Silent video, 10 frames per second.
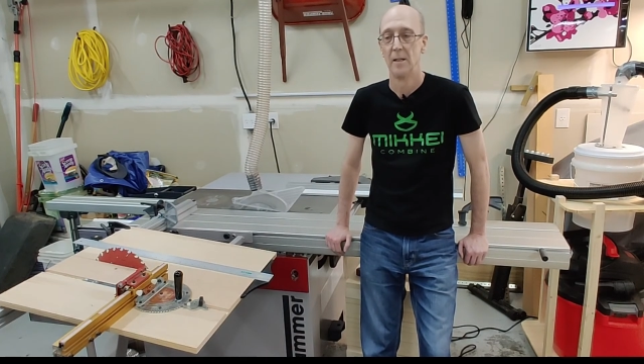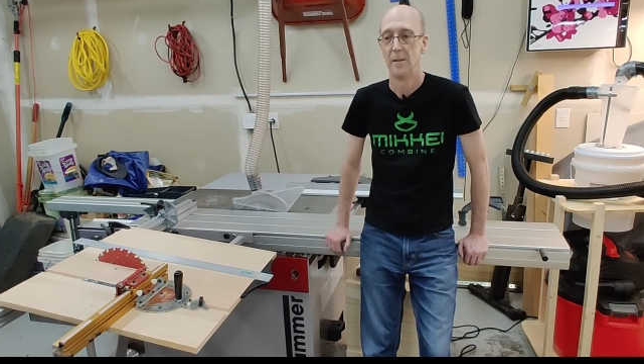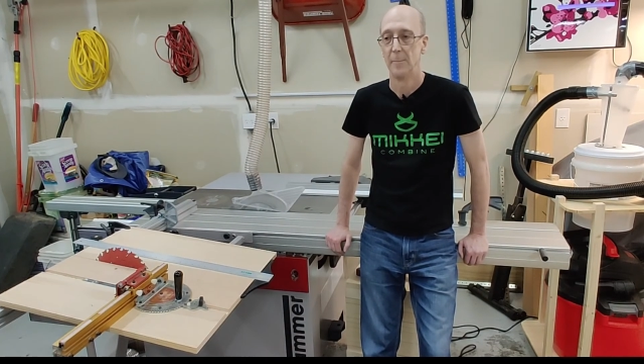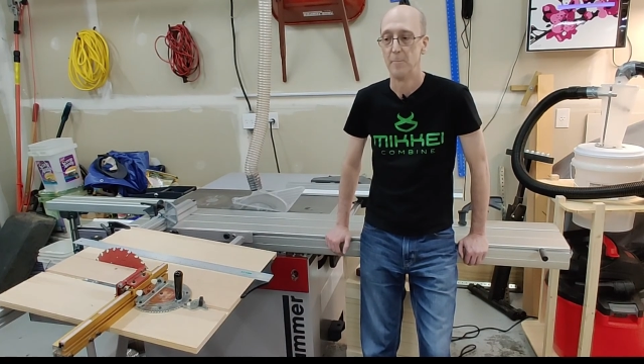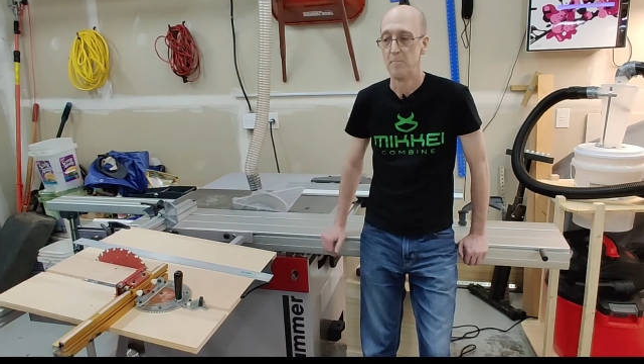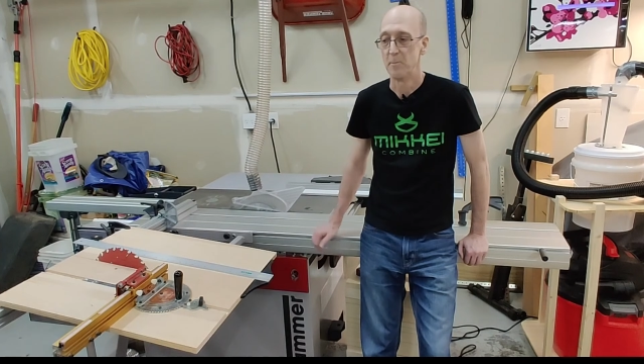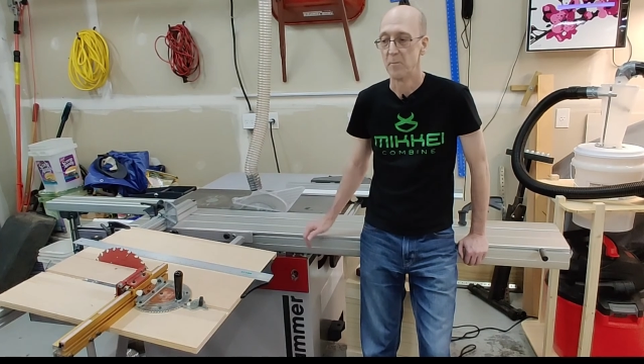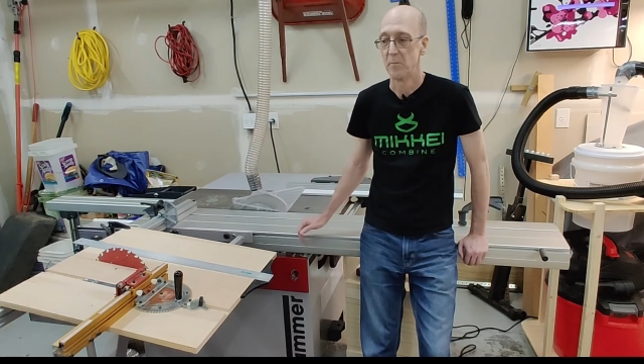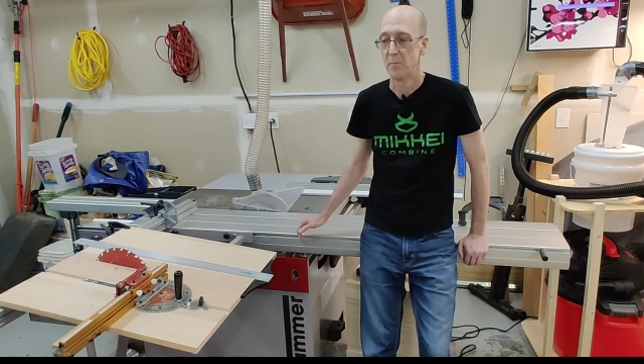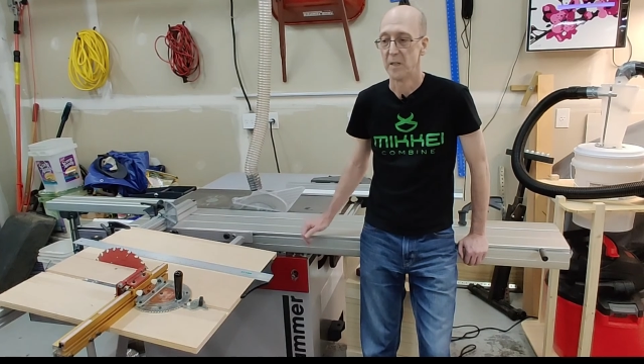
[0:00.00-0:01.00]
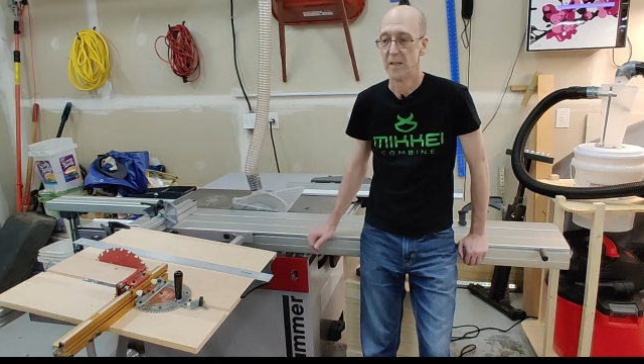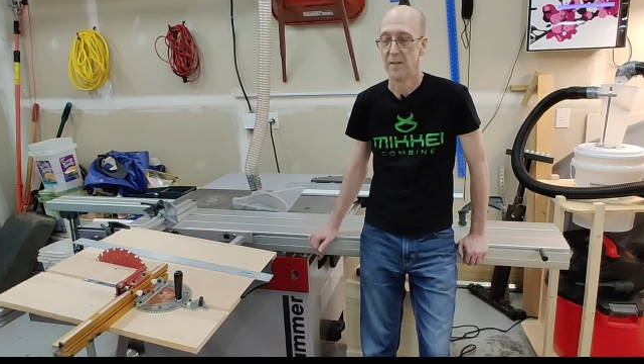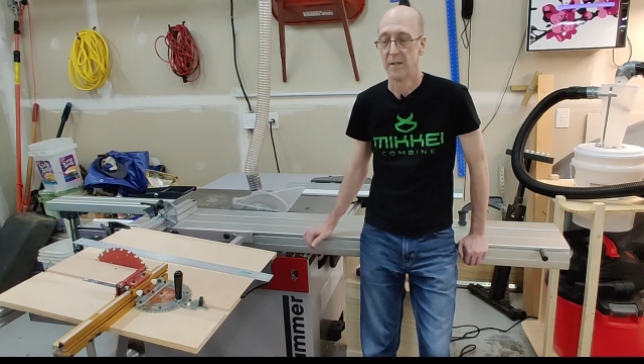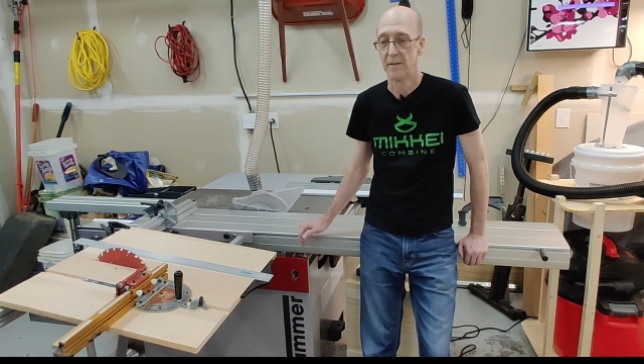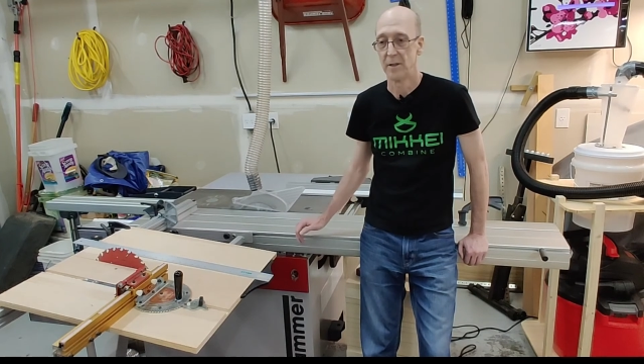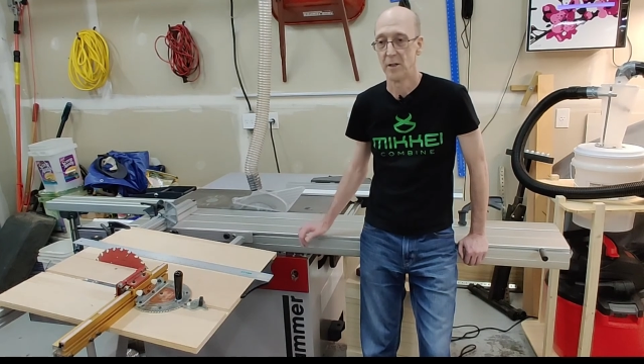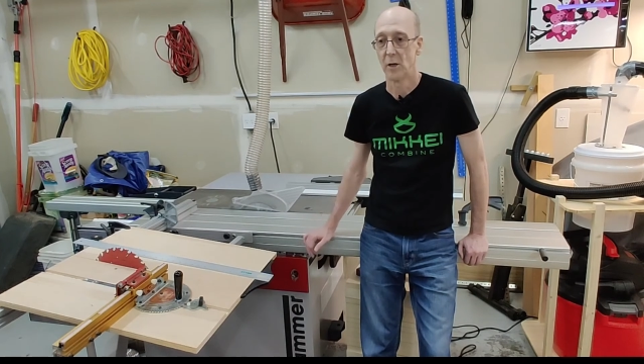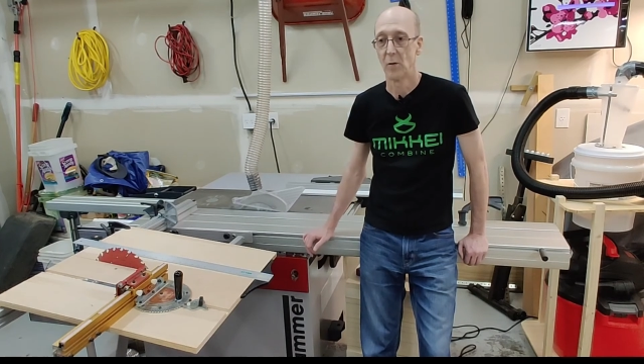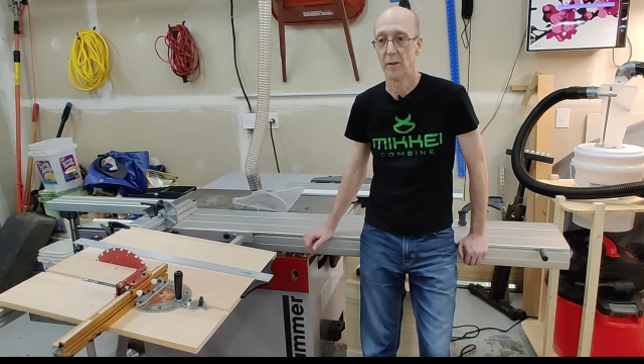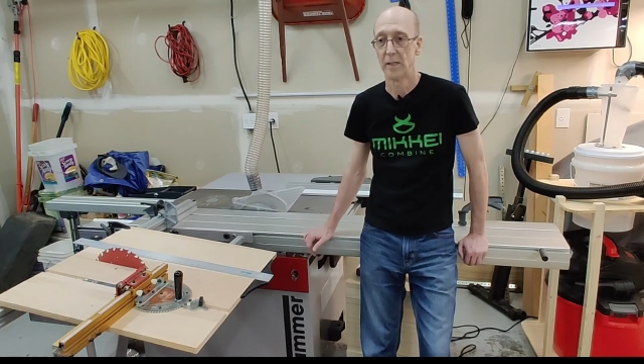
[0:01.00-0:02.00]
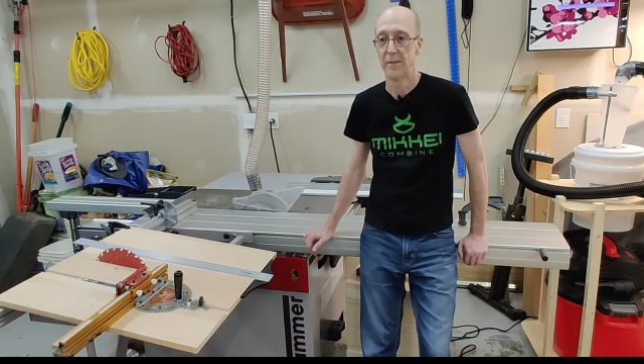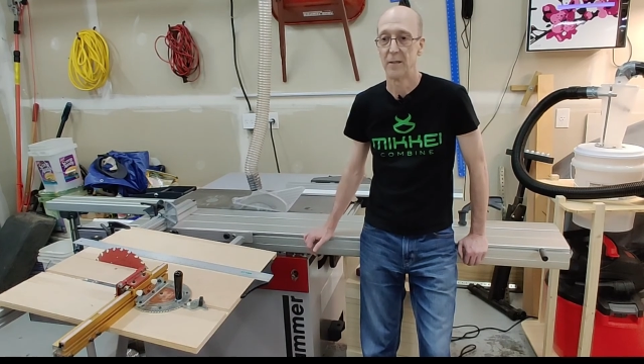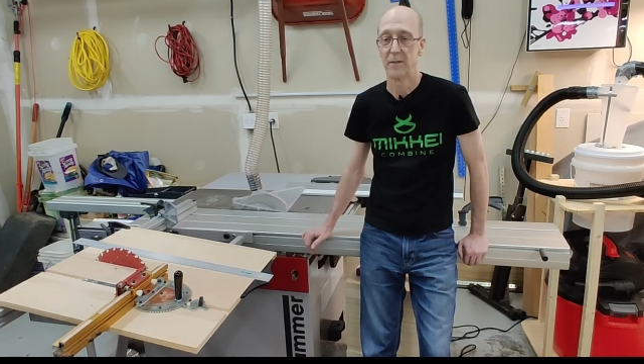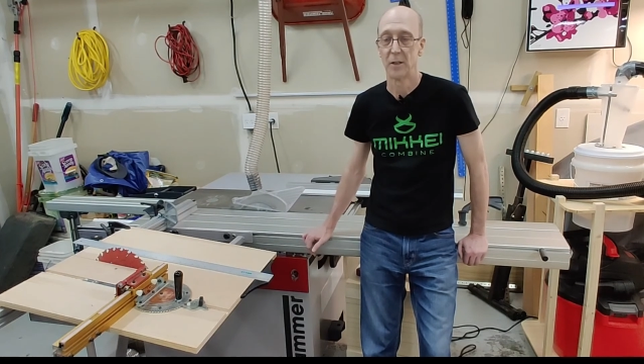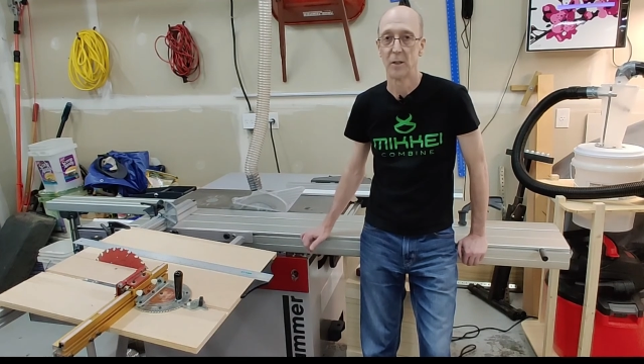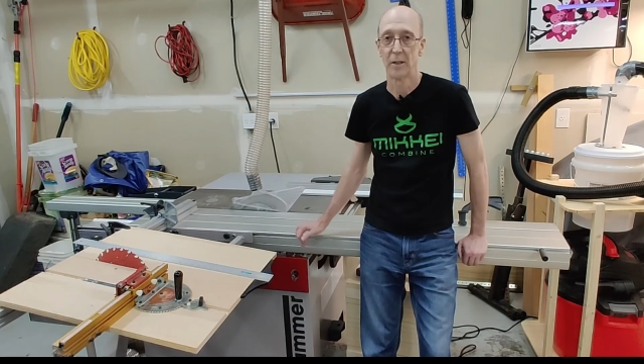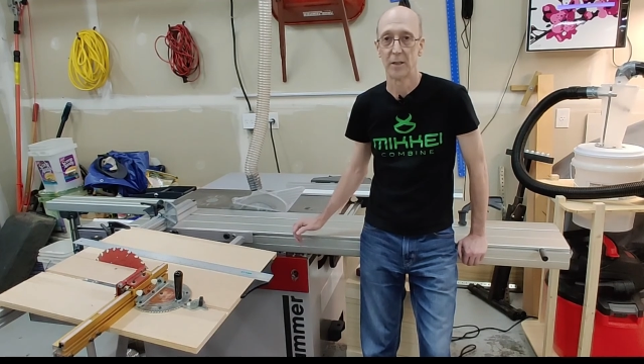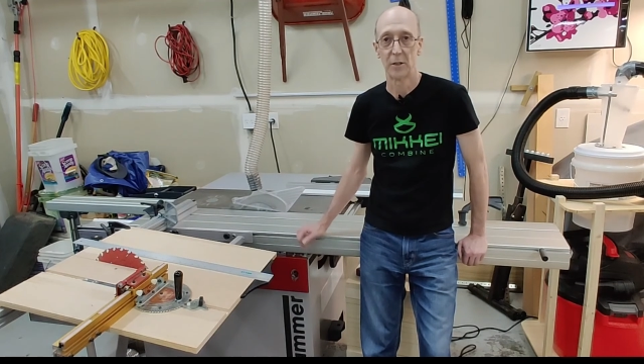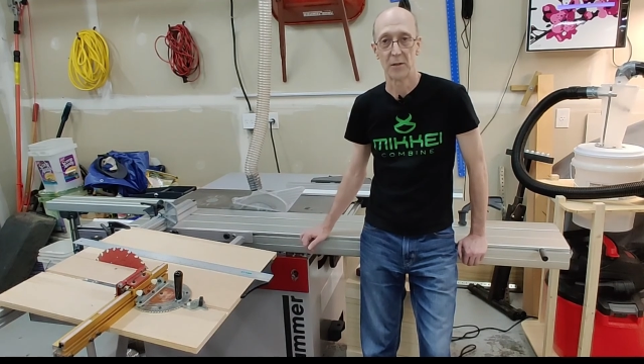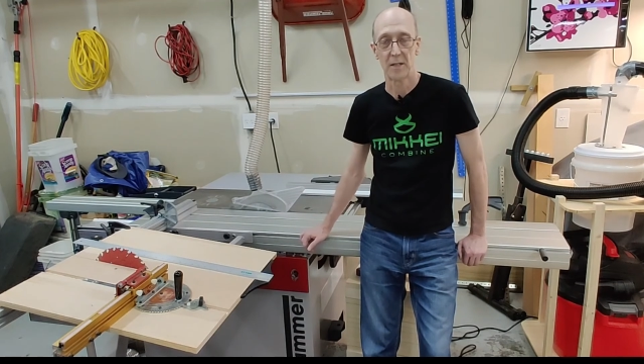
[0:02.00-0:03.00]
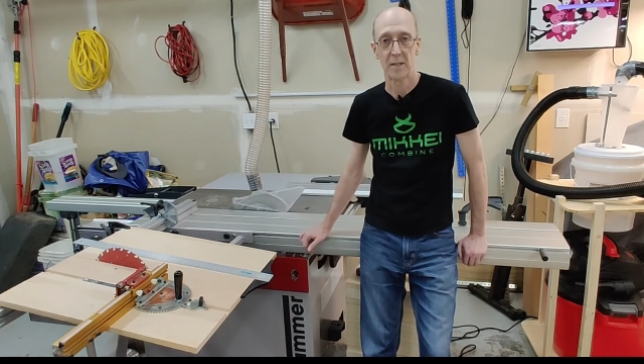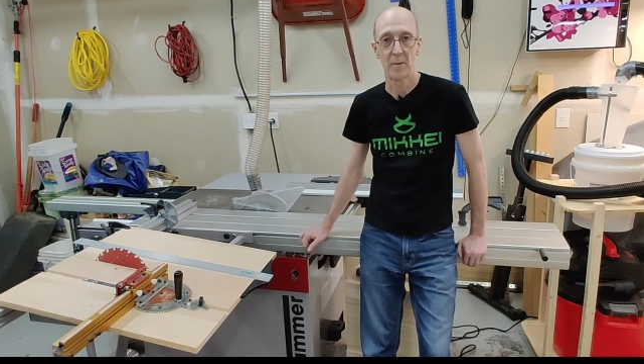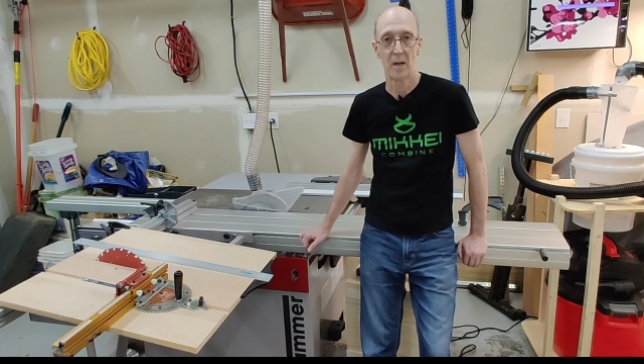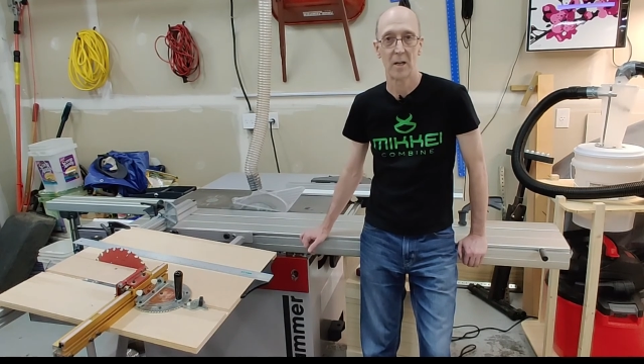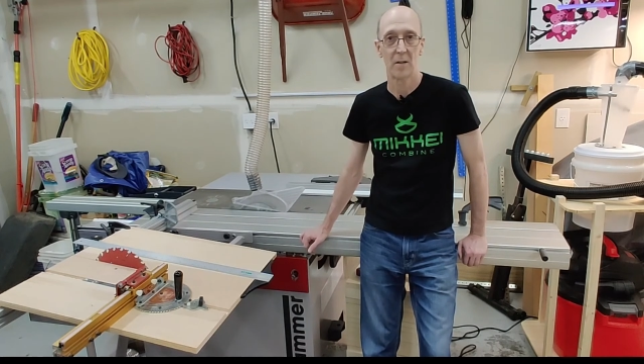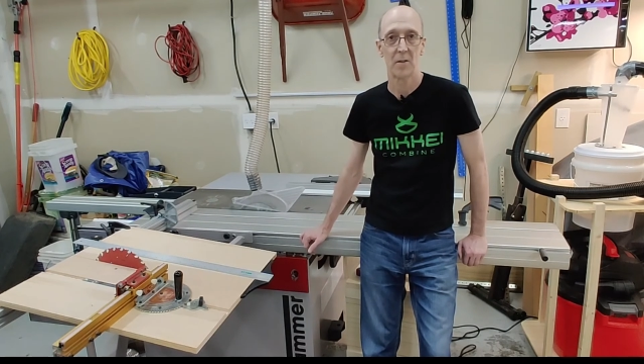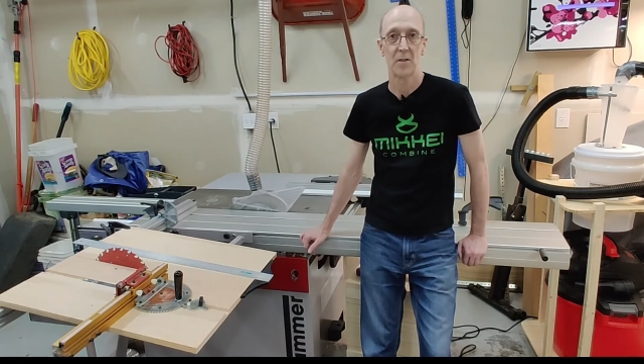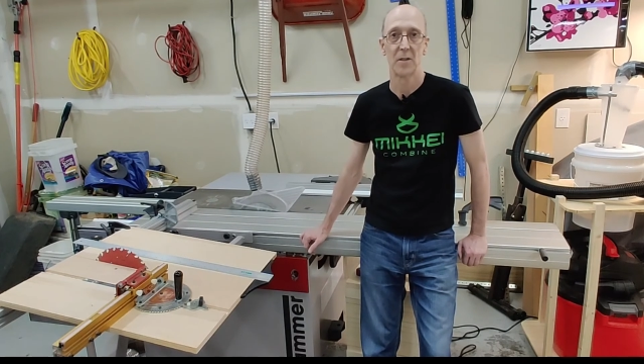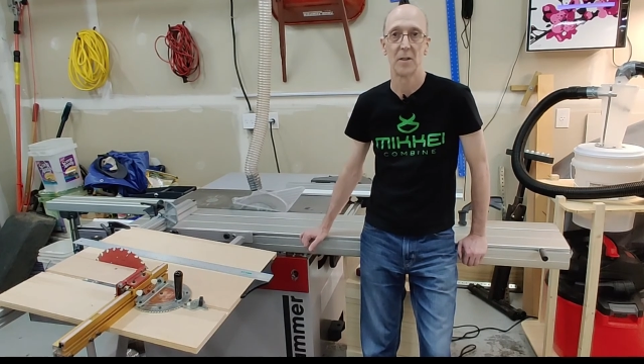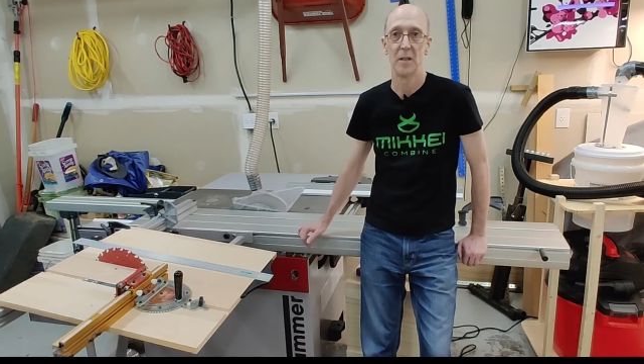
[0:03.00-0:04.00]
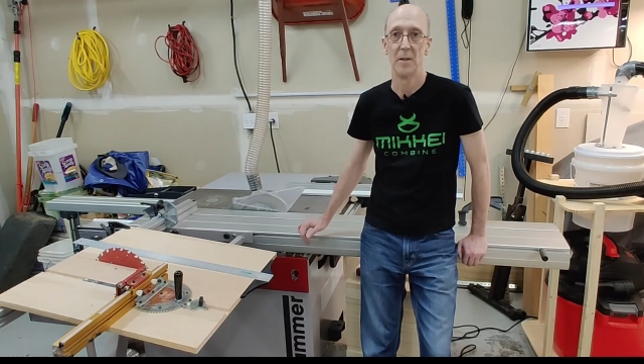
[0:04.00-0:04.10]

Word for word: Um, if you go look, even if you go look at the Grizzly models,